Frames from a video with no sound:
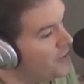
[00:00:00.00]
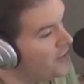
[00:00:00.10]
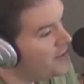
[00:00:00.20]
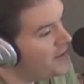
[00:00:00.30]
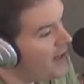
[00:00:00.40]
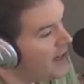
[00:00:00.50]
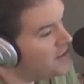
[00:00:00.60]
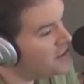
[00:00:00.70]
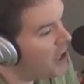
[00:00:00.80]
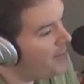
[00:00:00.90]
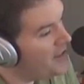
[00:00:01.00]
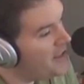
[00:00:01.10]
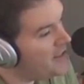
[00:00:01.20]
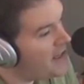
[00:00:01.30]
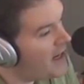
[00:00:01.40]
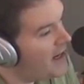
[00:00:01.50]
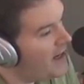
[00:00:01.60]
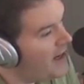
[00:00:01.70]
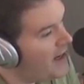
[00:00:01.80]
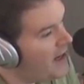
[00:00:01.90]
Gordon and Dominique
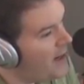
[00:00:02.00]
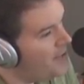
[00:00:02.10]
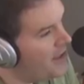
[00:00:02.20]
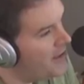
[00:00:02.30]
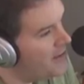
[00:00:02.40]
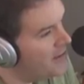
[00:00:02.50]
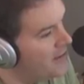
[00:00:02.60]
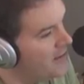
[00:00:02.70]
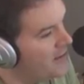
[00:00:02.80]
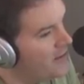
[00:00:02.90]
Abel.